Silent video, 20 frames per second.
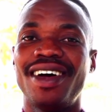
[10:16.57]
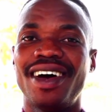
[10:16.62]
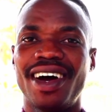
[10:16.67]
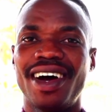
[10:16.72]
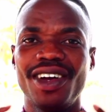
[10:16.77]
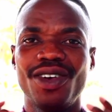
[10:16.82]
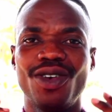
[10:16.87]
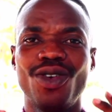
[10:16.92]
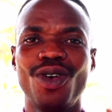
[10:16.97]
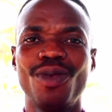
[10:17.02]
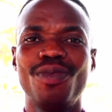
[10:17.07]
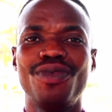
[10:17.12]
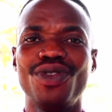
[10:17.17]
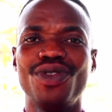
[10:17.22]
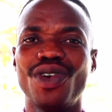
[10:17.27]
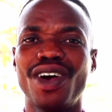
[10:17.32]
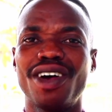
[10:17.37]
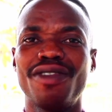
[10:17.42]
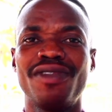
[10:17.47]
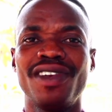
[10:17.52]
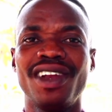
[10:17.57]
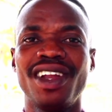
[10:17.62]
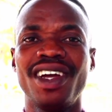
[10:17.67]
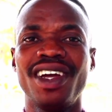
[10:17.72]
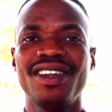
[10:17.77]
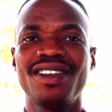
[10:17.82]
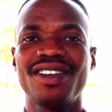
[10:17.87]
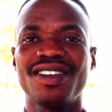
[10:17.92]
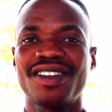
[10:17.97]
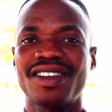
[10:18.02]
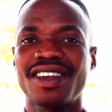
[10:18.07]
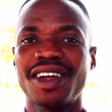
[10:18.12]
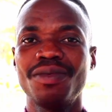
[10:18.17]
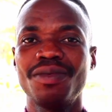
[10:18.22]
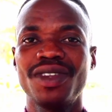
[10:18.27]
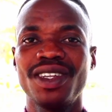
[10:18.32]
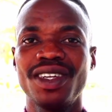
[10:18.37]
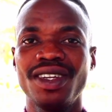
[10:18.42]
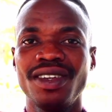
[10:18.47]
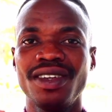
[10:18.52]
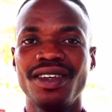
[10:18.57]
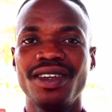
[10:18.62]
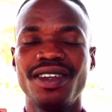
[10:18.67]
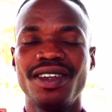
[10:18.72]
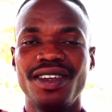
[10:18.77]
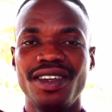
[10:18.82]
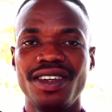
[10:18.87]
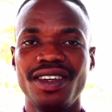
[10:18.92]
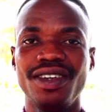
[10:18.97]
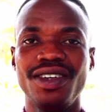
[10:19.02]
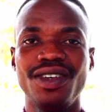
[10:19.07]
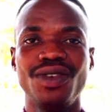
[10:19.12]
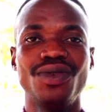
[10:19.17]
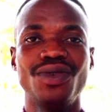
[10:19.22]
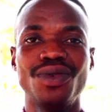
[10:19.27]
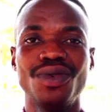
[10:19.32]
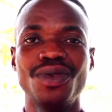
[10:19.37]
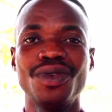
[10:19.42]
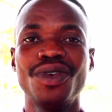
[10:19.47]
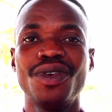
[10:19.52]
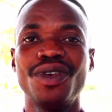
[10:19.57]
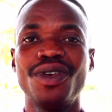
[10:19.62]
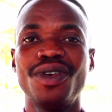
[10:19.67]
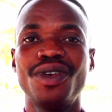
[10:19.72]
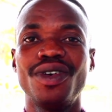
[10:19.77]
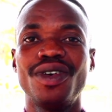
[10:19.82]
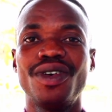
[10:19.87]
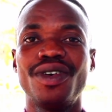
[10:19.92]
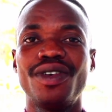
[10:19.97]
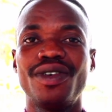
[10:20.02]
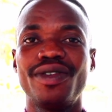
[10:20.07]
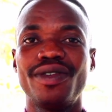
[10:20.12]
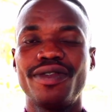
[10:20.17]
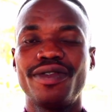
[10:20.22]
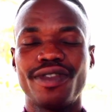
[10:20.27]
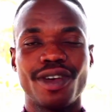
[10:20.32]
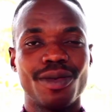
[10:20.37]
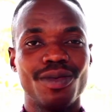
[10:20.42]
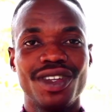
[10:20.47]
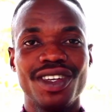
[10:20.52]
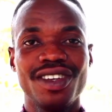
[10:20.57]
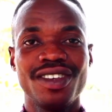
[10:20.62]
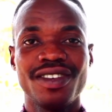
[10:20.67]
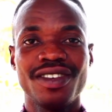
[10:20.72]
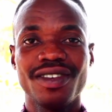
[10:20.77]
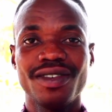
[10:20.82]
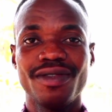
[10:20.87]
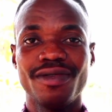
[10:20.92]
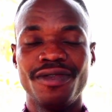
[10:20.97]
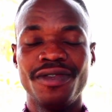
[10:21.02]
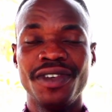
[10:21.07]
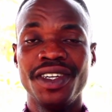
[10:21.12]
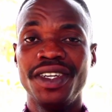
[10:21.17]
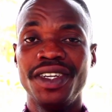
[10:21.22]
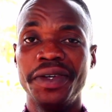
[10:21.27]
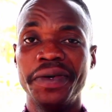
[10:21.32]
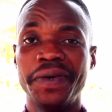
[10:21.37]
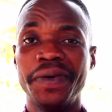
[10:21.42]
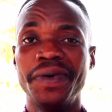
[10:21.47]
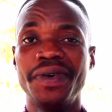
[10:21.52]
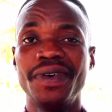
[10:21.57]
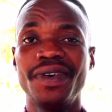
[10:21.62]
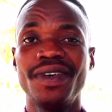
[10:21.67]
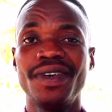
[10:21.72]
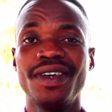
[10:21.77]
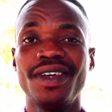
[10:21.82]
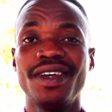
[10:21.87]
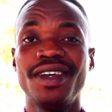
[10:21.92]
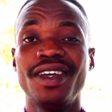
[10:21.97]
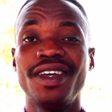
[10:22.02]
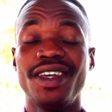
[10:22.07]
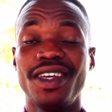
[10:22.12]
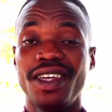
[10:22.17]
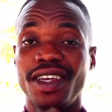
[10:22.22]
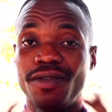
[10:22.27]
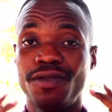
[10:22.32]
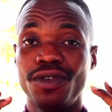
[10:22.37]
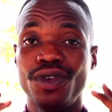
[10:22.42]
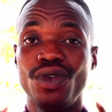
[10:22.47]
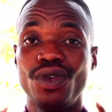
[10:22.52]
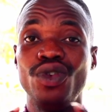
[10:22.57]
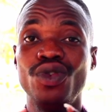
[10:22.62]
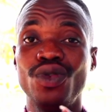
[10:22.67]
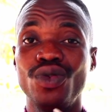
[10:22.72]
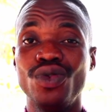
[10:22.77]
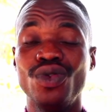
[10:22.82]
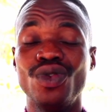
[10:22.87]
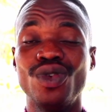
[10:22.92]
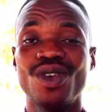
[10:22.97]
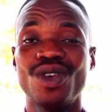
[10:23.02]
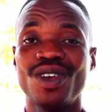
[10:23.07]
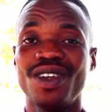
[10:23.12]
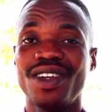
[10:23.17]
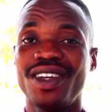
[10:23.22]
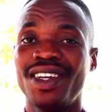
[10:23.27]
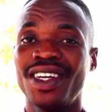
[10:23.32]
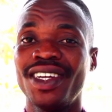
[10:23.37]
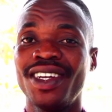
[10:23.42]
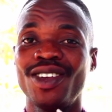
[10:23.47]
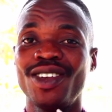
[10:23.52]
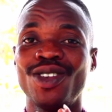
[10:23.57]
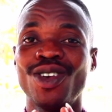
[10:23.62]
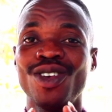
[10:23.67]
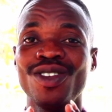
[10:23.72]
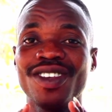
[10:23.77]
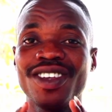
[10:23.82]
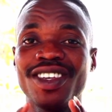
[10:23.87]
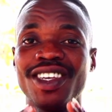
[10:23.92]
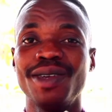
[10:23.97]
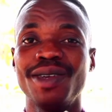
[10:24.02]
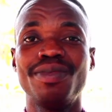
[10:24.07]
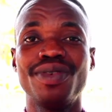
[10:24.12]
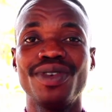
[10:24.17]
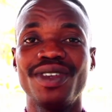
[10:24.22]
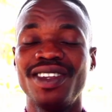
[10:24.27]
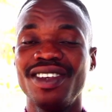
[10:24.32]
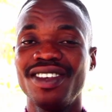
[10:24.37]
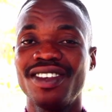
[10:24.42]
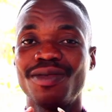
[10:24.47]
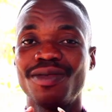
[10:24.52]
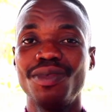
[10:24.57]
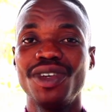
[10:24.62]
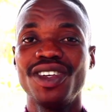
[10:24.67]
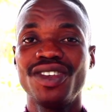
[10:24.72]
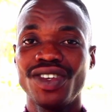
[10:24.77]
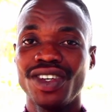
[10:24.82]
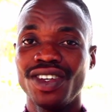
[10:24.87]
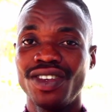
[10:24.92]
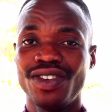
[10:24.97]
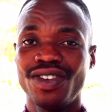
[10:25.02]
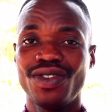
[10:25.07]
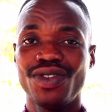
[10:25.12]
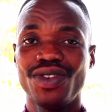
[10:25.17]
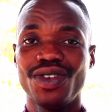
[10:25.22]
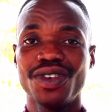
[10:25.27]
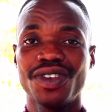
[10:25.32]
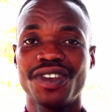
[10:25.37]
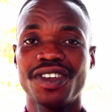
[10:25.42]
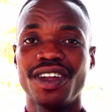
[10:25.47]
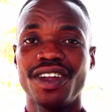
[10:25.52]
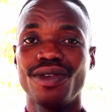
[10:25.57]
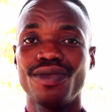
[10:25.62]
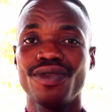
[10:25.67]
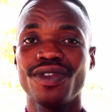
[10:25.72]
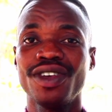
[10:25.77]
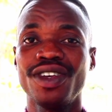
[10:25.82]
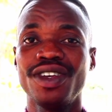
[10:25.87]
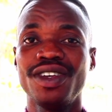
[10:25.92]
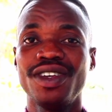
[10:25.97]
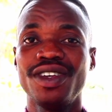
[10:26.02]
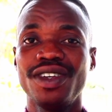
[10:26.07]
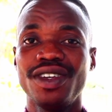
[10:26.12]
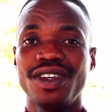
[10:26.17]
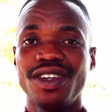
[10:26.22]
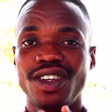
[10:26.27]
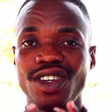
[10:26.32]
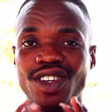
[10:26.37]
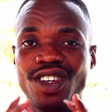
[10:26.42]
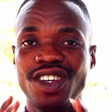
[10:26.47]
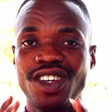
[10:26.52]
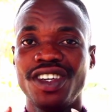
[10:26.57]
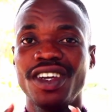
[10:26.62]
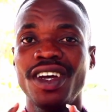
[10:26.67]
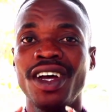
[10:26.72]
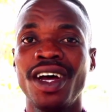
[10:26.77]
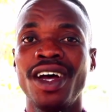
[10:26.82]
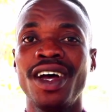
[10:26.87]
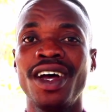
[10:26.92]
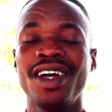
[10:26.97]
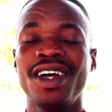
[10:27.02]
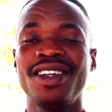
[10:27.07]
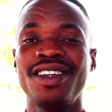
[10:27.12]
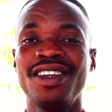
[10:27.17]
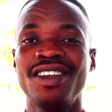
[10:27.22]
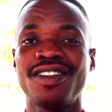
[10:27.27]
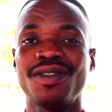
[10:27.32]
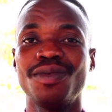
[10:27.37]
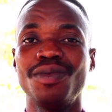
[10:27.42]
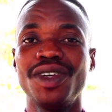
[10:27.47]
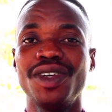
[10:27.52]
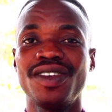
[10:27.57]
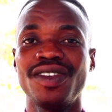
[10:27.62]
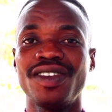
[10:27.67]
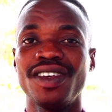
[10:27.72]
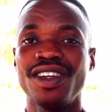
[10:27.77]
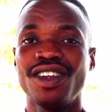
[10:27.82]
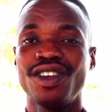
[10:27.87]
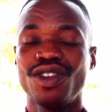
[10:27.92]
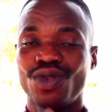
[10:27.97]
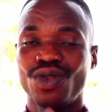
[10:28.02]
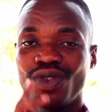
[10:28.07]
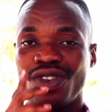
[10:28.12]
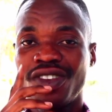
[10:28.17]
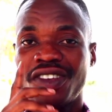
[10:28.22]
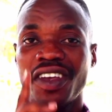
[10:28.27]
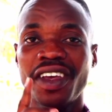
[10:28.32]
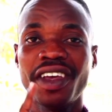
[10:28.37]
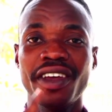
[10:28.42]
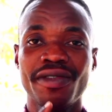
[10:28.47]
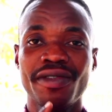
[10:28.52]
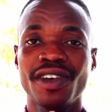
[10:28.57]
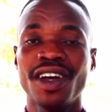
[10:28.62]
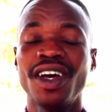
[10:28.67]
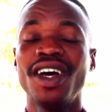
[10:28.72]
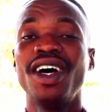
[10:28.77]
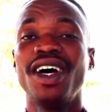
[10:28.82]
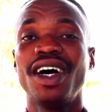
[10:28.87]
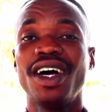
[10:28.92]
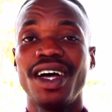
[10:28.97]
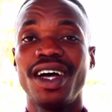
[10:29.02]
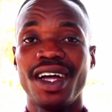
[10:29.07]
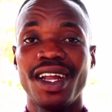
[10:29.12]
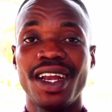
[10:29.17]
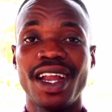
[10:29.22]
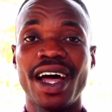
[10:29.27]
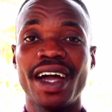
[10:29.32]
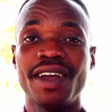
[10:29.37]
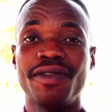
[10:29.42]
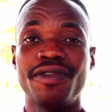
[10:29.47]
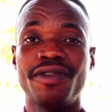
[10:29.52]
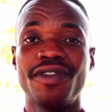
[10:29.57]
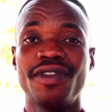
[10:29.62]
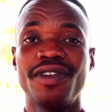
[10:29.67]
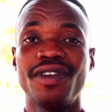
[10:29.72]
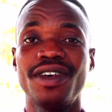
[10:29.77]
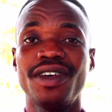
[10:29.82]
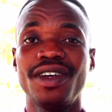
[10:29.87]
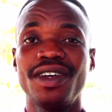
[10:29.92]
I hope you have learned something new from this video. If you do, then don't keep this message to yourself. Share this message to save a life.